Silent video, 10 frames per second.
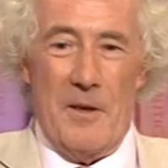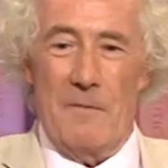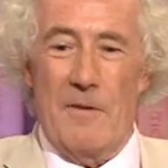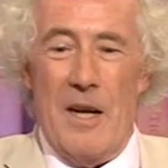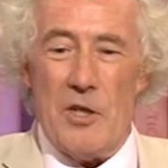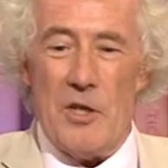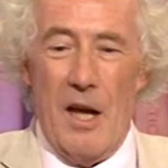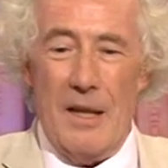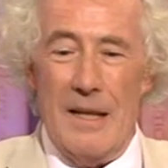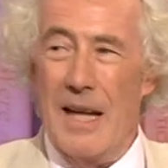The French
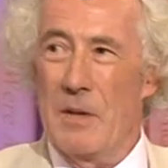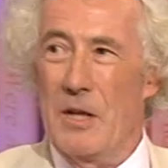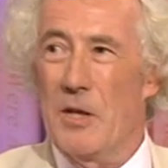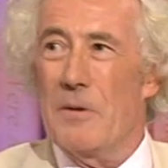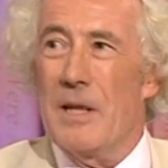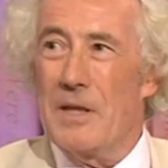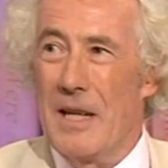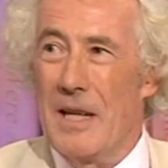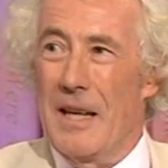hardly come into it